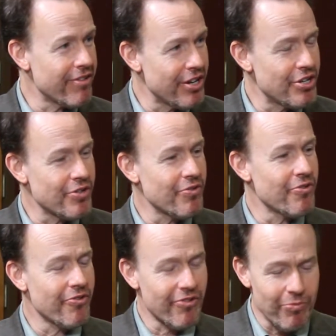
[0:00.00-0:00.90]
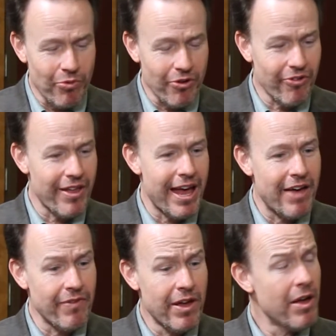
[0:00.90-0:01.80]
teachers, support
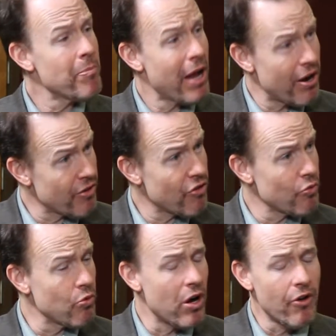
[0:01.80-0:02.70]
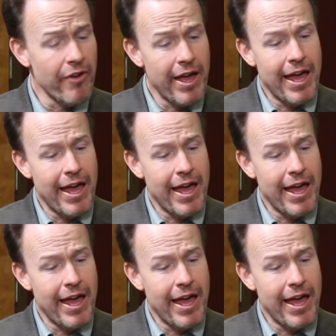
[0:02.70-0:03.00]
staff, parents as well.